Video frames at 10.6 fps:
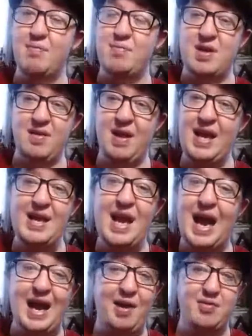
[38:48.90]
clan
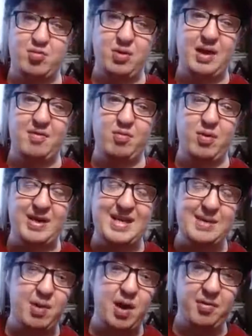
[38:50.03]
house or whatever, where they
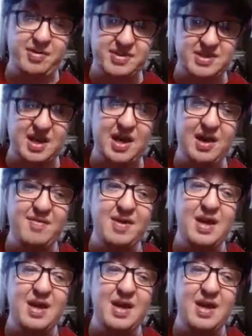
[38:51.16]
keep all the stuff.